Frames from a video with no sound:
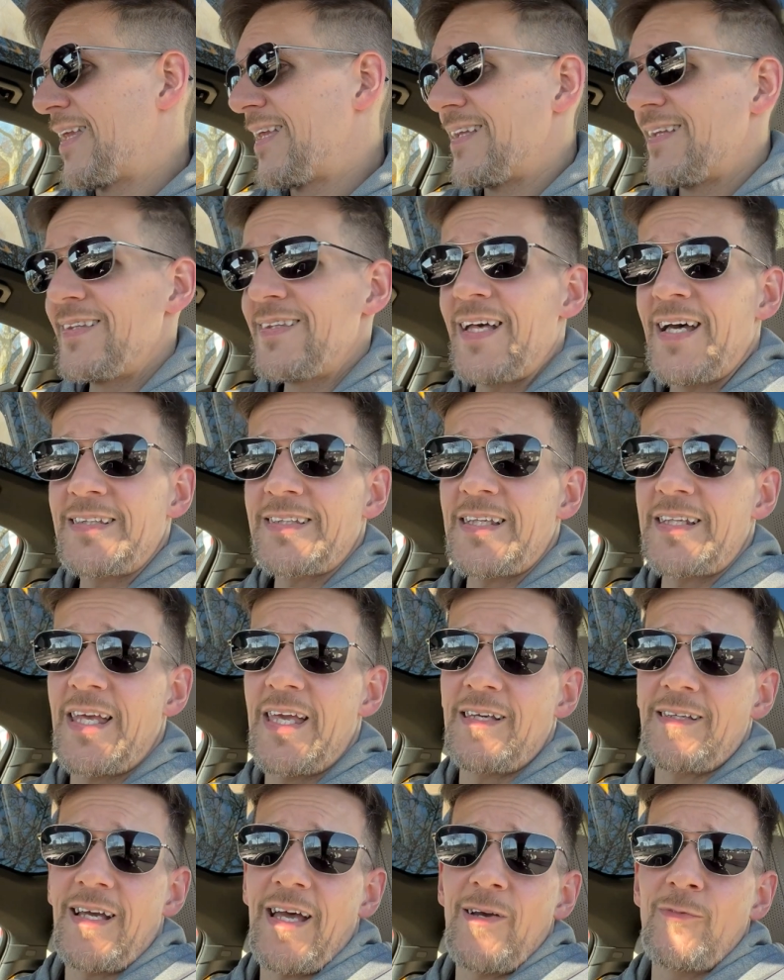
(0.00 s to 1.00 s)
not
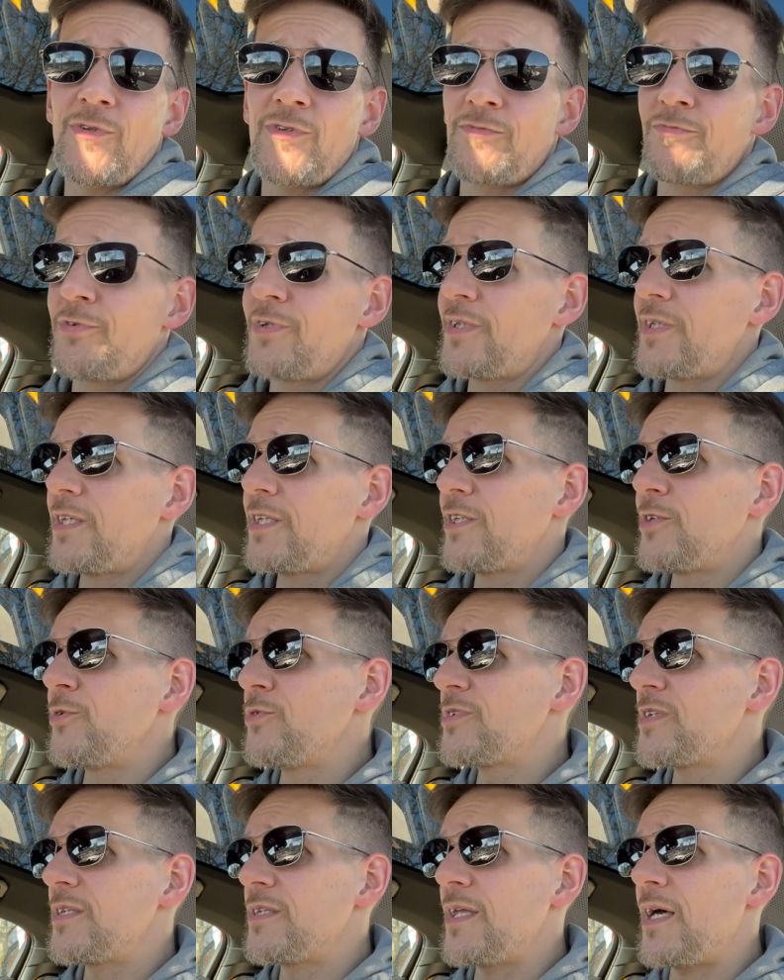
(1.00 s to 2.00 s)
that I would really
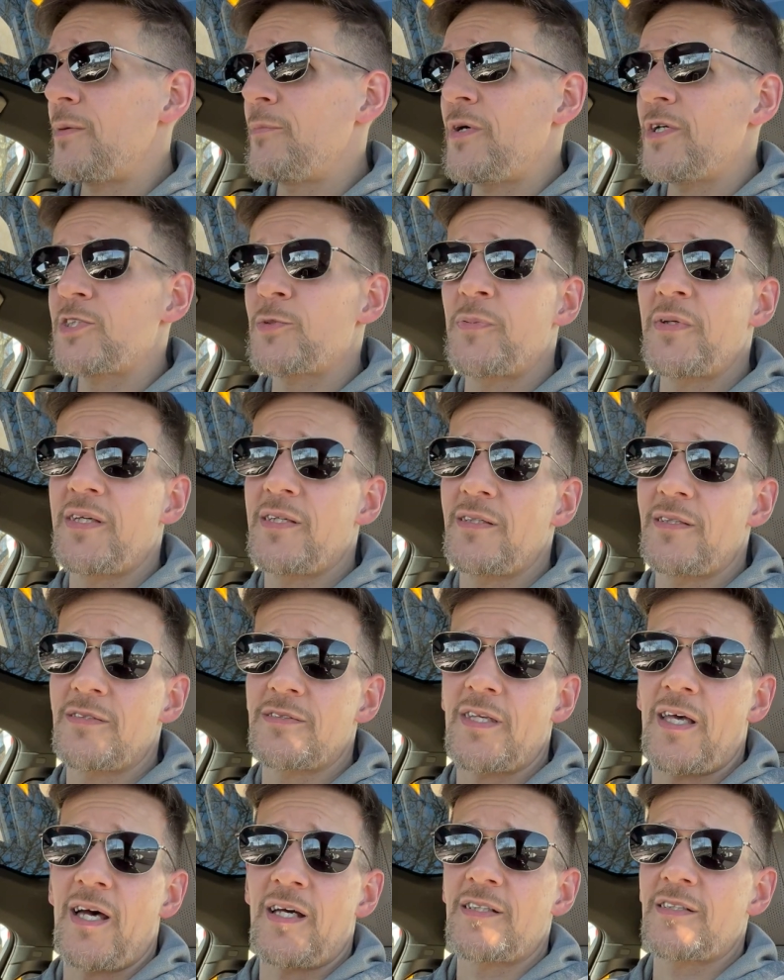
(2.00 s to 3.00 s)
use it that much,
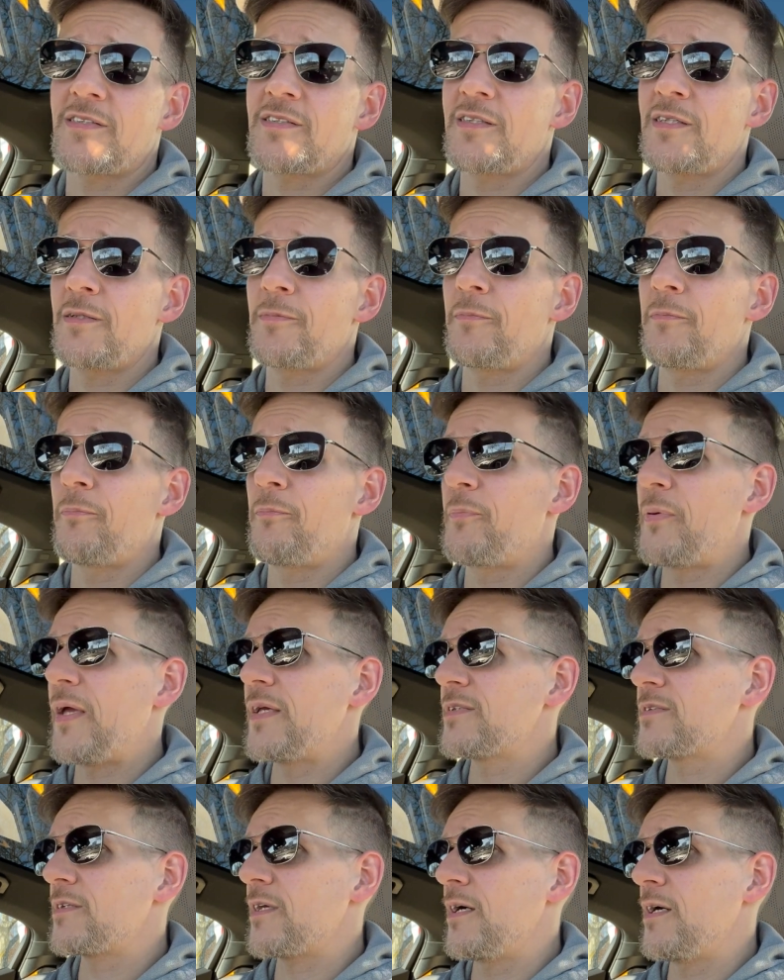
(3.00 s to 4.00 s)
because honestly,
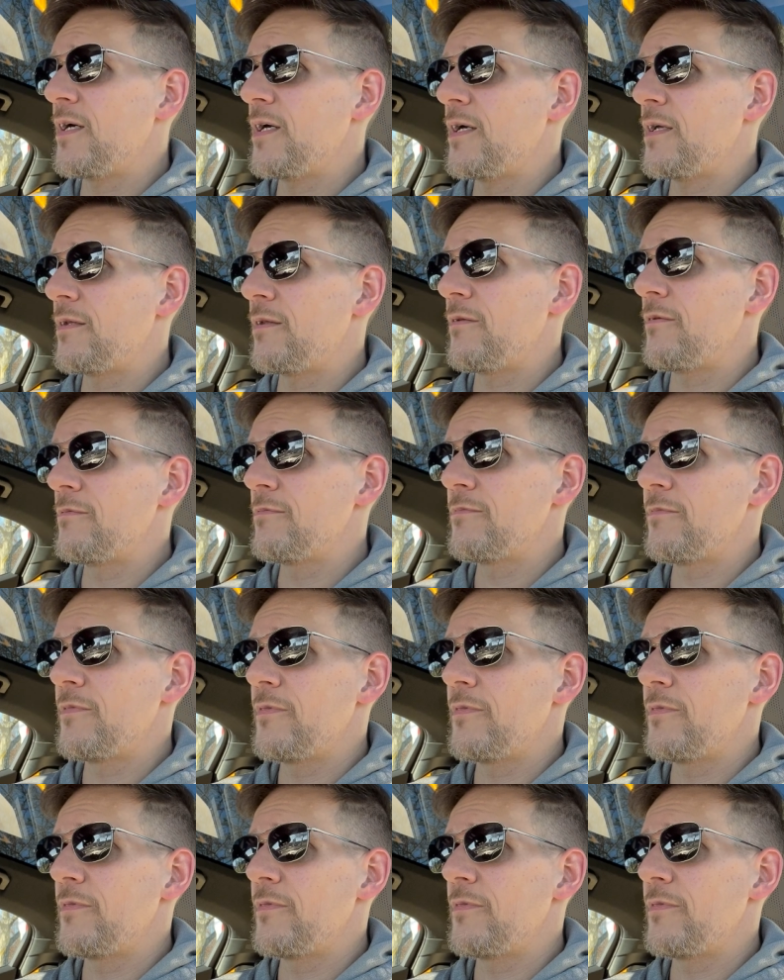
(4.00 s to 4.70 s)
based on